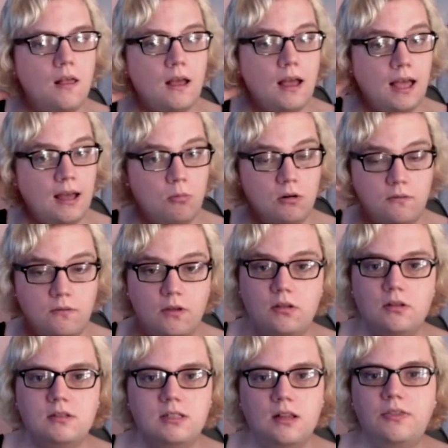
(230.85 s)
I want to
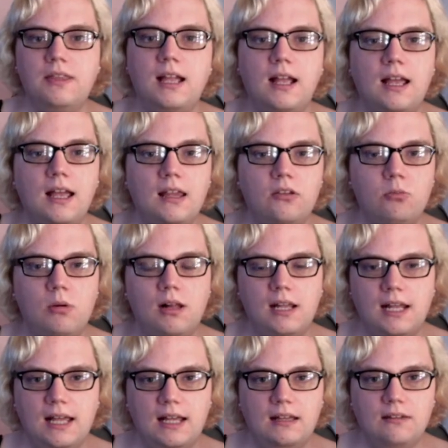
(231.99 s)
focus on that as well
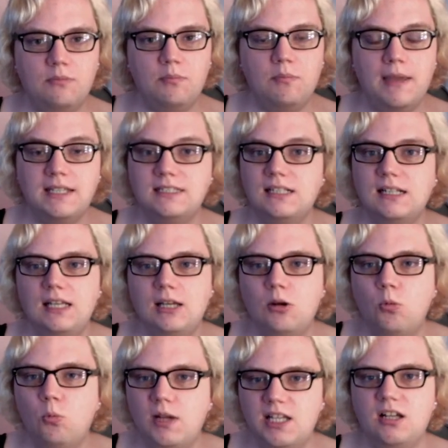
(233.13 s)
as basically
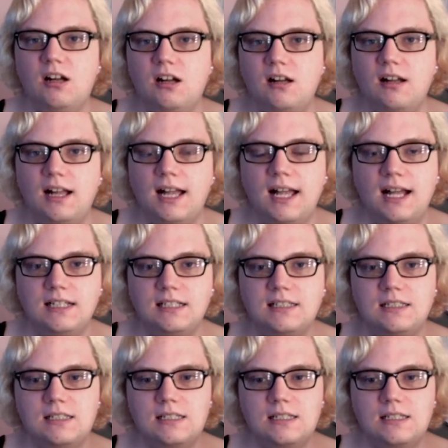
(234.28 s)
Wicca and